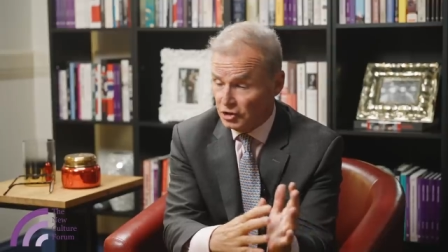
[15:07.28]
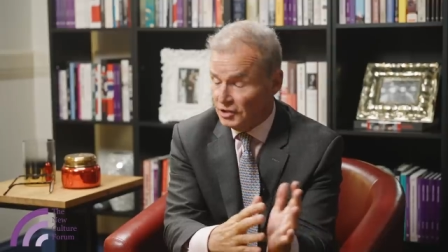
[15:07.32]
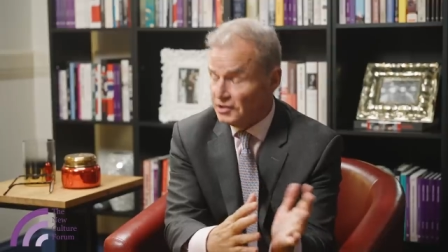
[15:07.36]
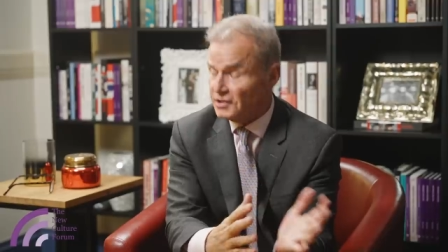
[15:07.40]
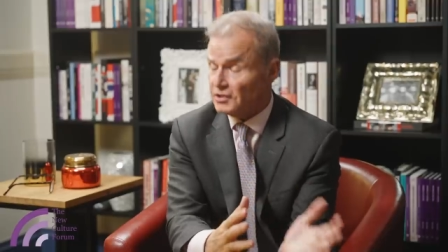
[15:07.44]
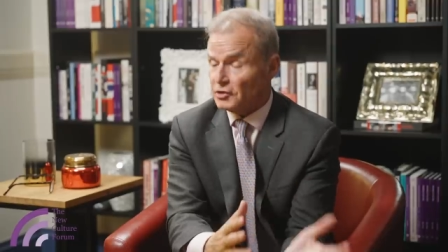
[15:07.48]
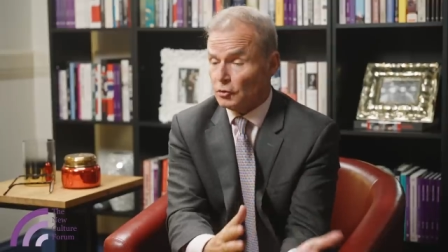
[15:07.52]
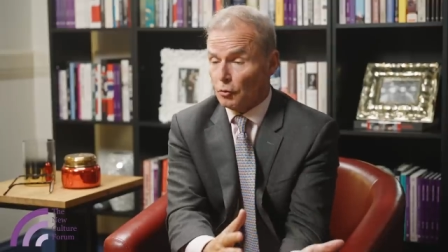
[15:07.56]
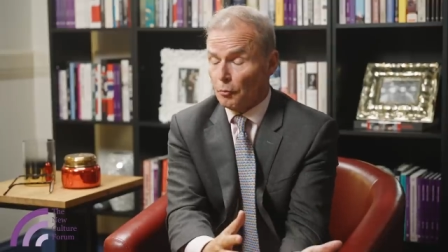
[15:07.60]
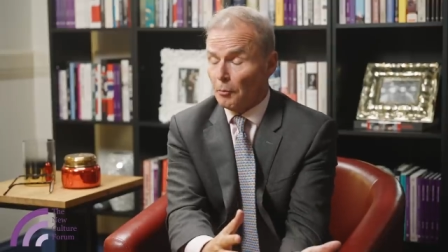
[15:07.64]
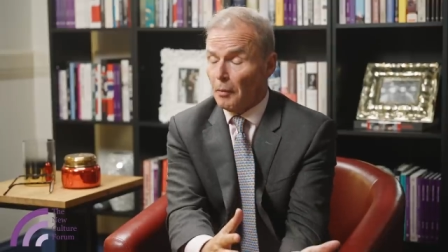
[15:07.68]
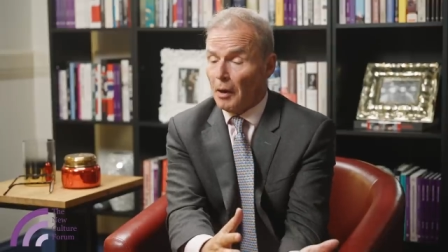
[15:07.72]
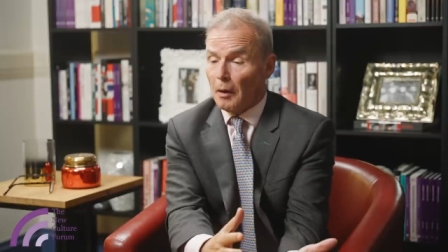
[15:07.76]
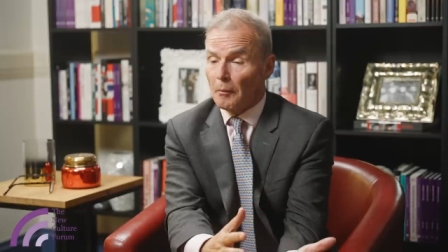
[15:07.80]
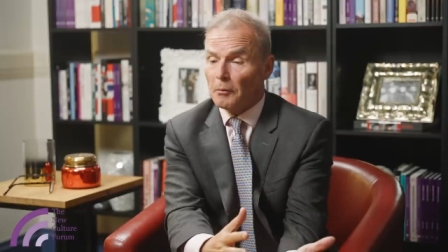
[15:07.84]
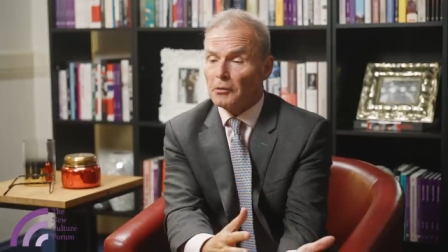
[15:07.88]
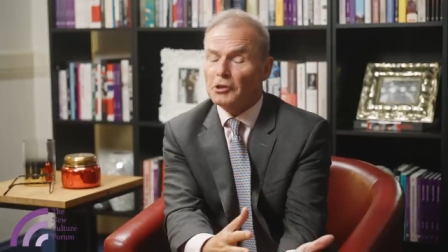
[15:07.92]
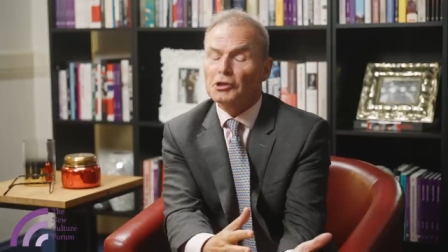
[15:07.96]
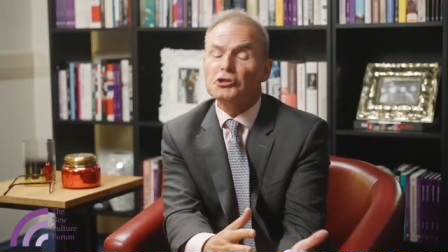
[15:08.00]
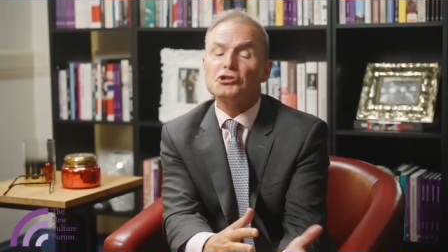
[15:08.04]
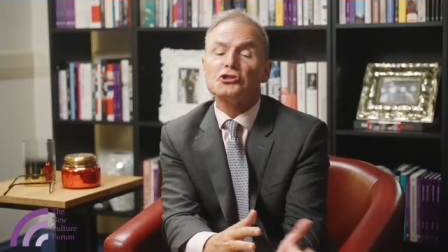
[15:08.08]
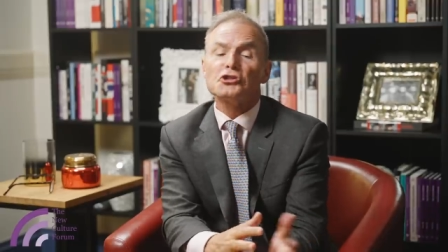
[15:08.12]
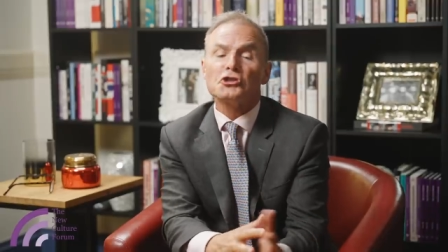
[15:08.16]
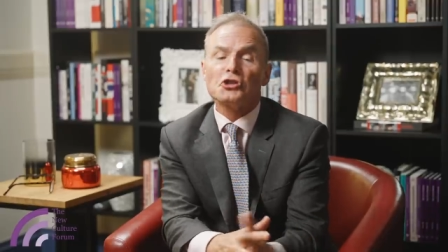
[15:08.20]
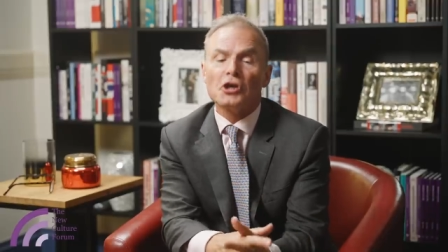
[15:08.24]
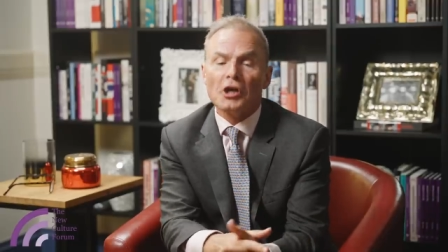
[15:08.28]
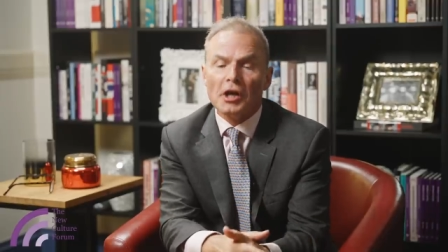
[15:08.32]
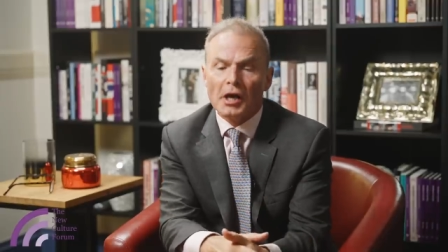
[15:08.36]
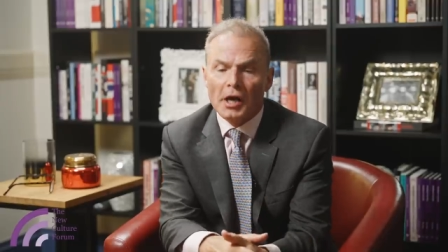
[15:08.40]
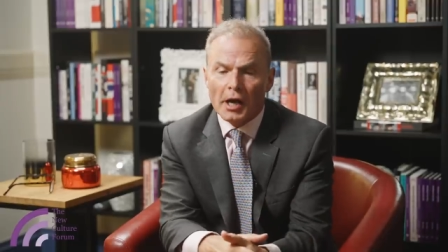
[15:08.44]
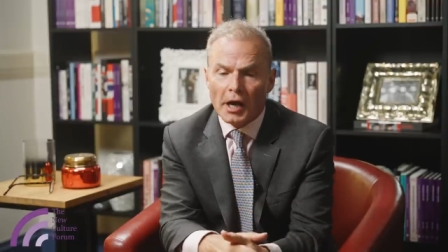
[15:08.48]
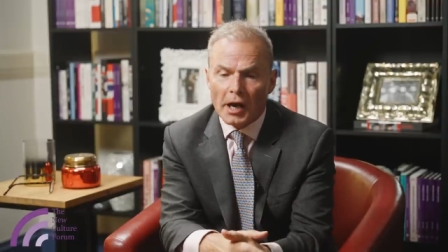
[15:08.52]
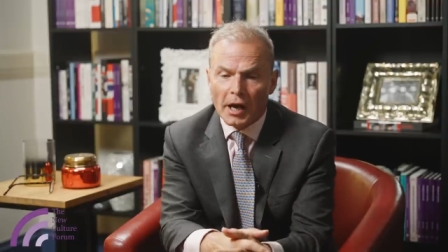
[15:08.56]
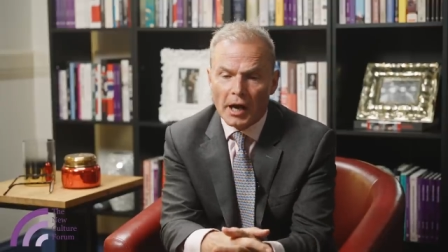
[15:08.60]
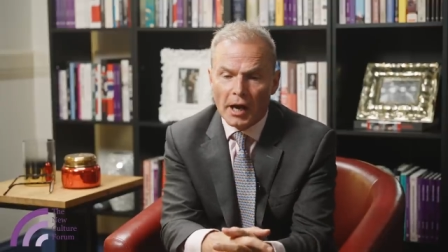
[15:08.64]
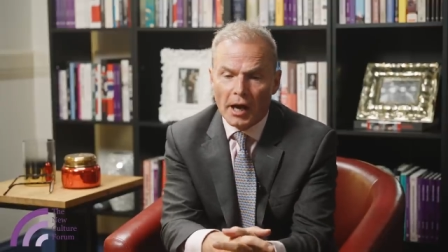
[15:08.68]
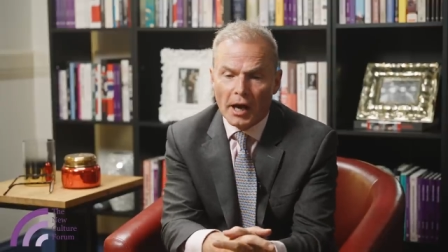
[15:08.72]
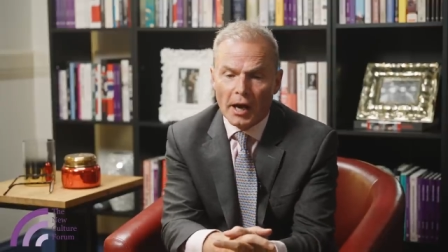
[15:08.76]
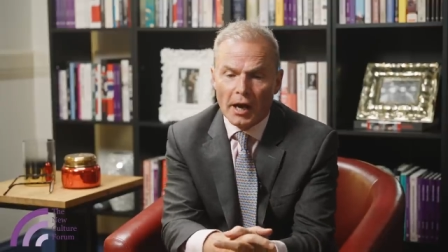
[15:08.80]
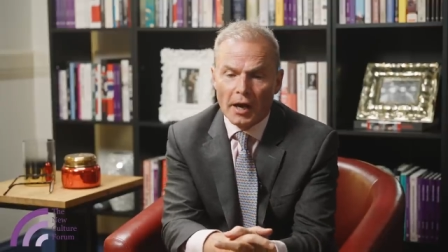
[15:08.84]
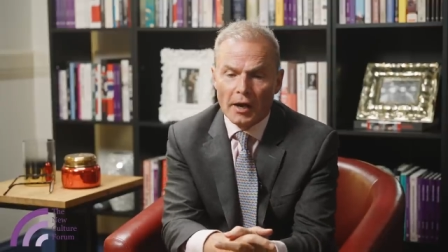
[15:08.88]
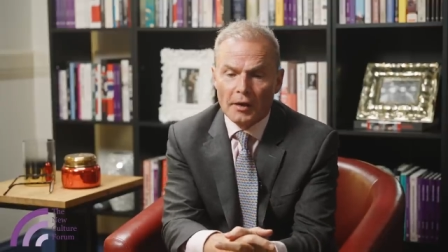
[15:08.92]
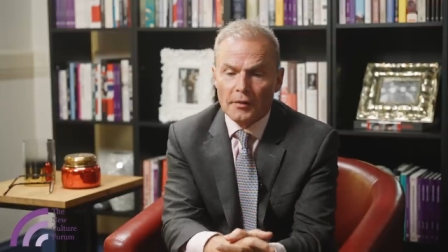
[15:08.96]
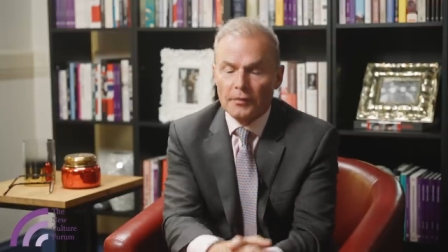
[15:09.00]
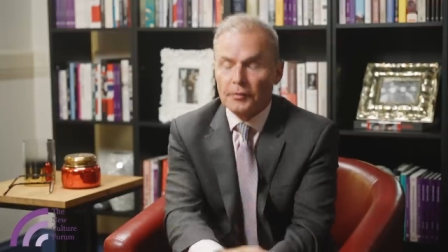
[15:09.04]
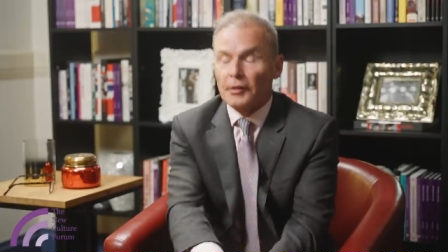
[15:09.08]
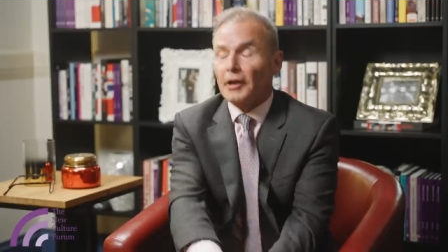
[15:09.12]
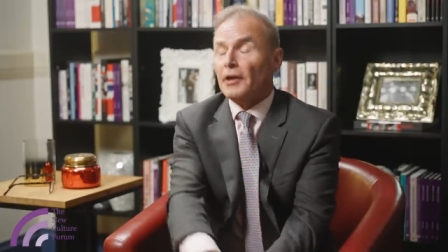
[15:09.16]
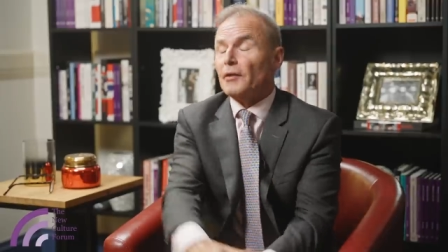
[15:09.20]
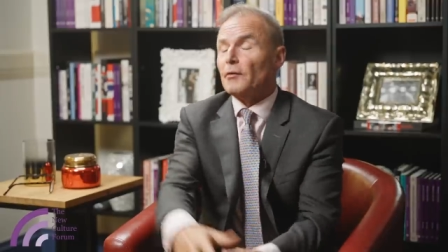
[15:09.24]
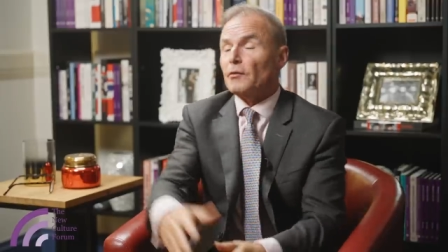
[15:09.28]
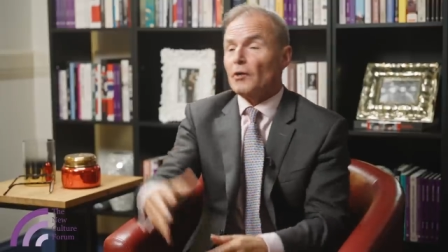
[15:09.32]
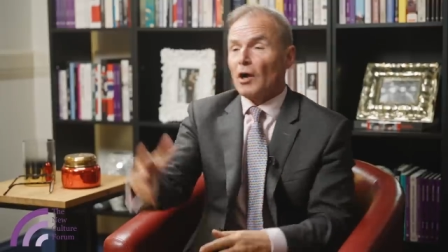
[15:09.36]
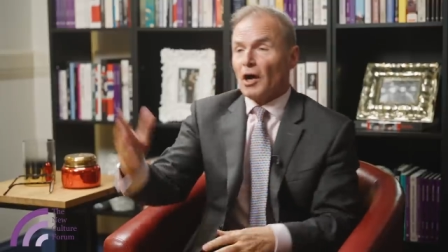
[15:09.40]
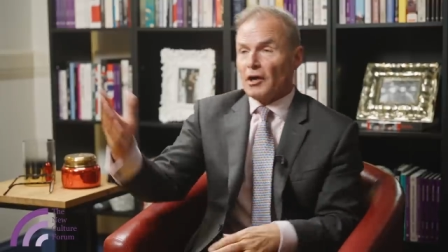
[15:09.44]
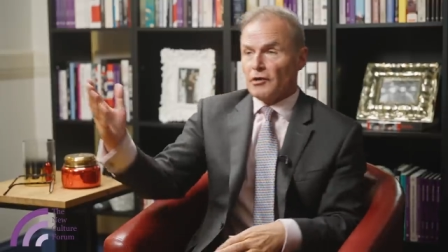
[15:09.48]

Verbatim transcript: still published. And then